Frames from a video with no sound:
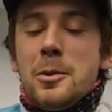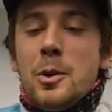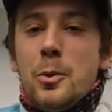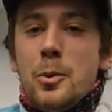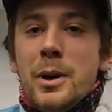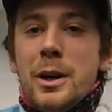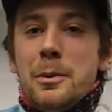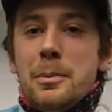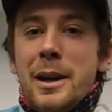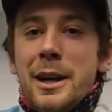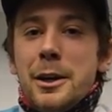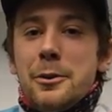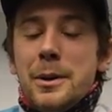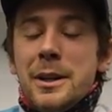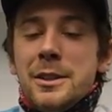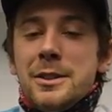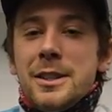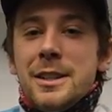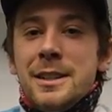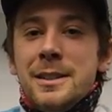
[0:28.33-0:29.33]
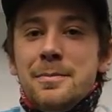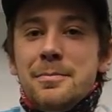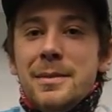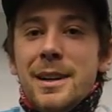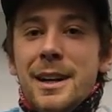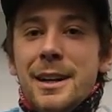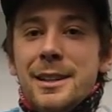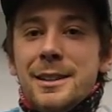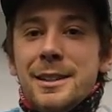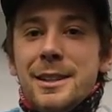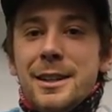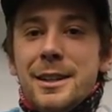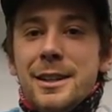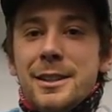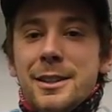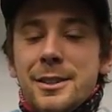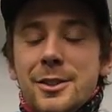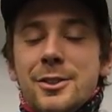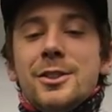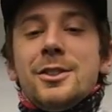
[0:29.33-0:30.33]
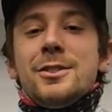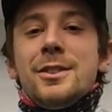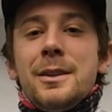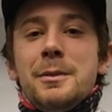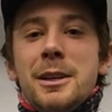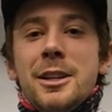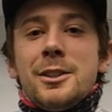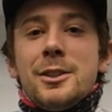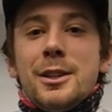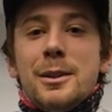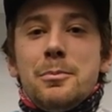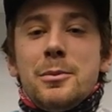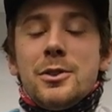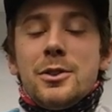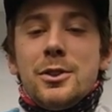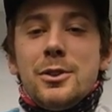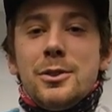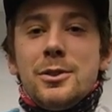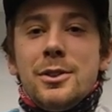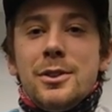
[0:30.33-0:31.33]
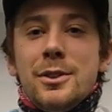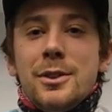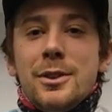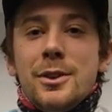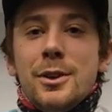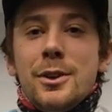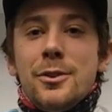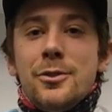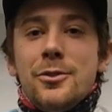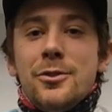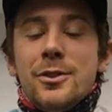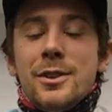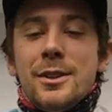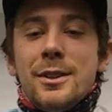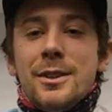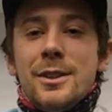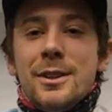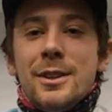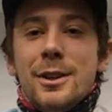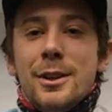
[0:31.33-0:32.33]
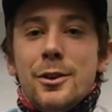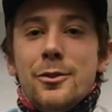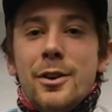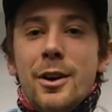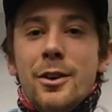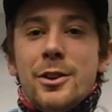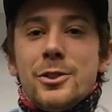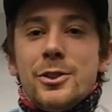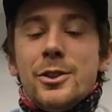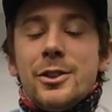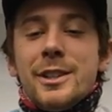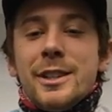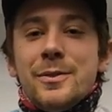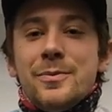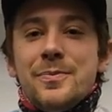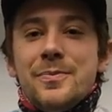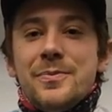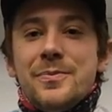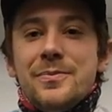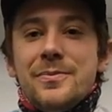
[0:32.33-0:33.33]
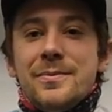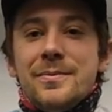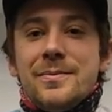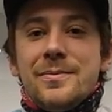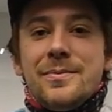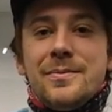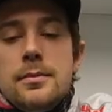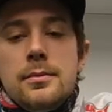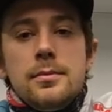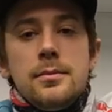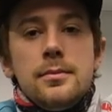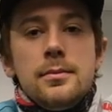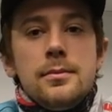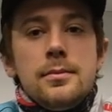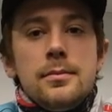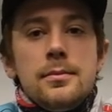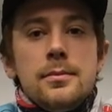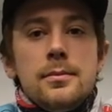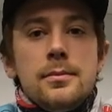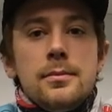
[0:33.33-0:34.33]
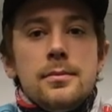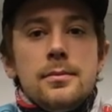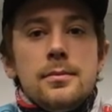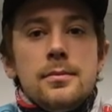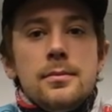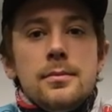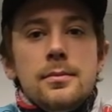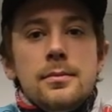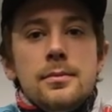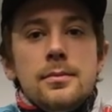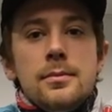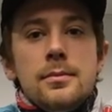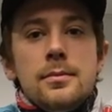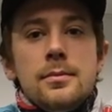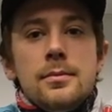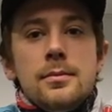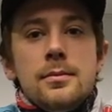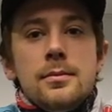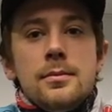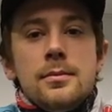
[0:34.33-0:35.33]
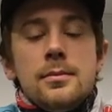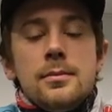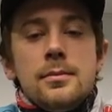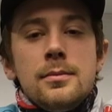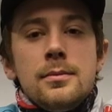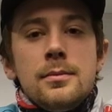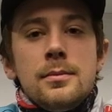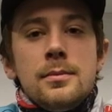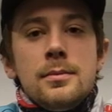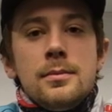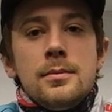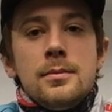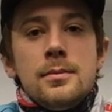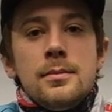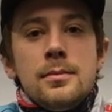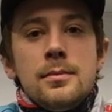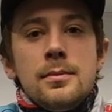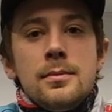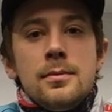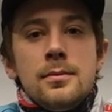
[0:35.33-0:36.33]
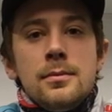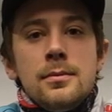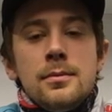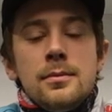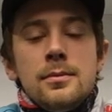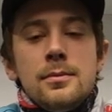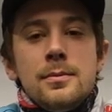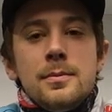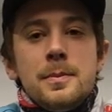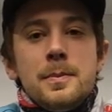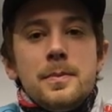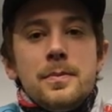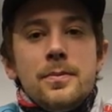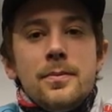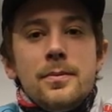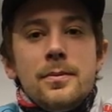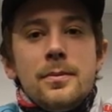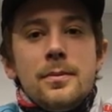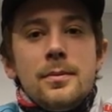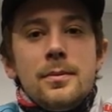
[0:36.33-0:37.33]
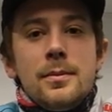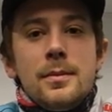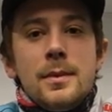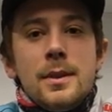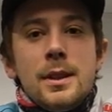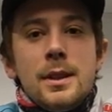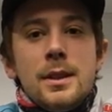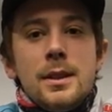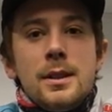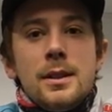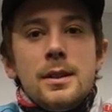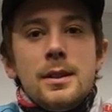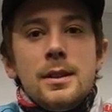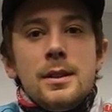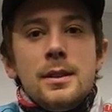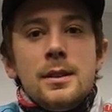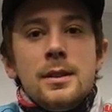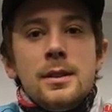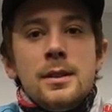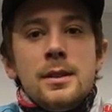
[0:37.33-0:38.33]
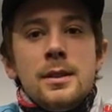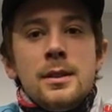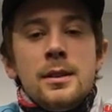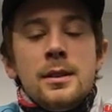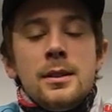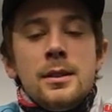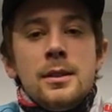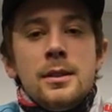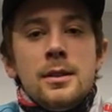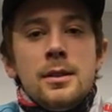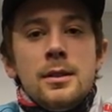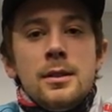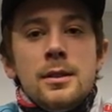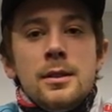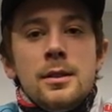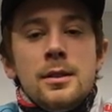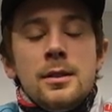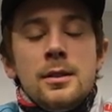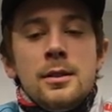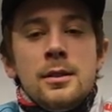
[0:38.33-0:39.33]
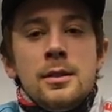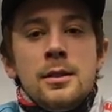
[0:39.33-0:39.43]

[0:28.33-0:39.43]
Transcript: we're back racing and uh, this is the second episode of, of our journey. Nice, Philipp. And um, how was your first race um, in World Superbike?